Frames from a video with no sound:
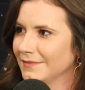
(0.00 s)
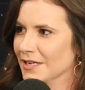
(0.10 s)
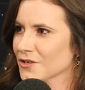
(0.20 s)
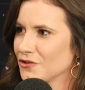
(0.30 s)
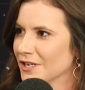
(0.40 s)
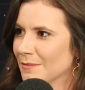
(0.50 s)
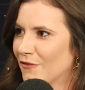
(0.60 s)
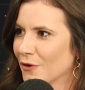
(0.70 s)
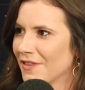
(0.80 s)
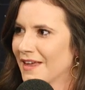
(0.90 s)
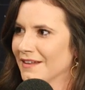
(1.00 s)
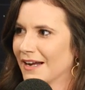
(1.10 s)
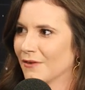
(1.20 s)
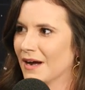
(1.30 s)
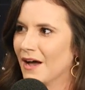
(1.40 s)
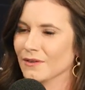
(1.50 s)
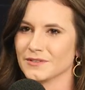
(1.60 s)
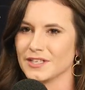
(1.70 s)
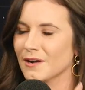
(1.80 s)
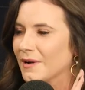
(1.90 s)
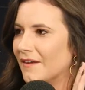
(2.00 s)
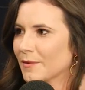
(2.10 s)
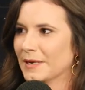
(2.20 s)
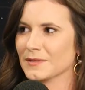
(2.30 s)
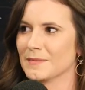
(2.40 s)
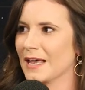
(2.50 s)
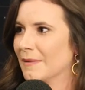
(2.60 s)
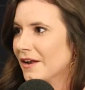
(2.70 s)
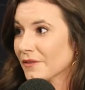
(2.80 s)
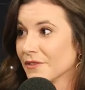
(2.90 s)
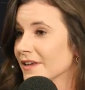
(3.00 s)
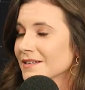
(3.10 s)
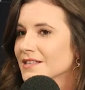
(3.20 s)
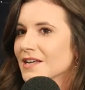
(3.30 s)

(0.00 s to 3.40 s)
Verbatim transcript: industry before then, like around, when everybody was mad about other things.